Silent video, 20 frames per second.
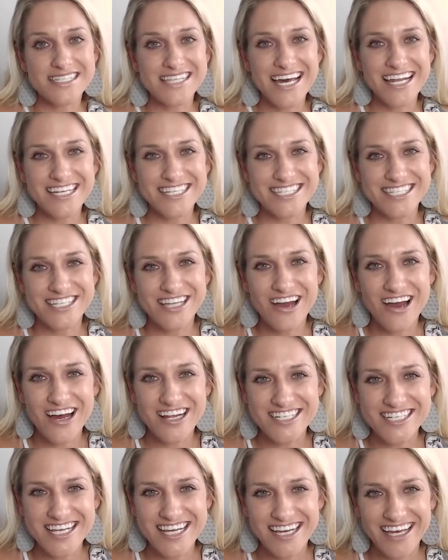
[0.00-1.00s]
That is
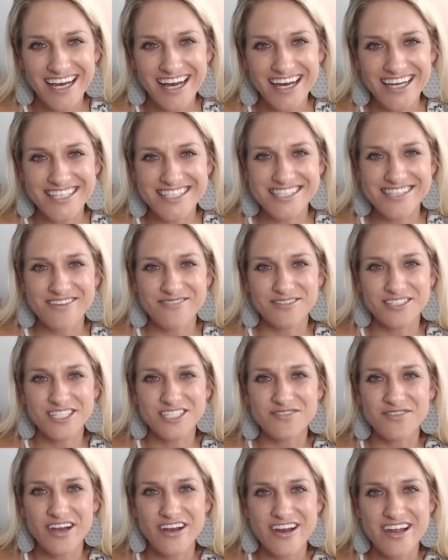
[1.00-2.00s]
not us, which
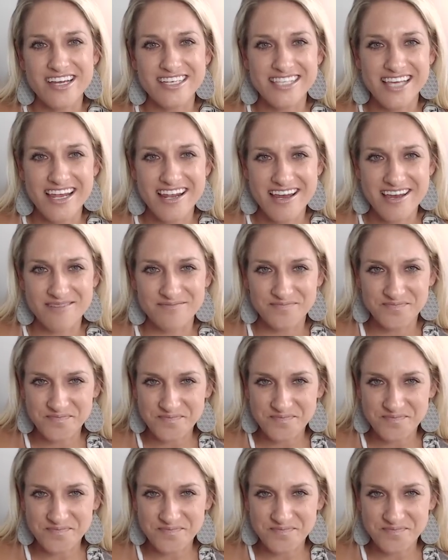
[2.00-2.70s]
is very exciting.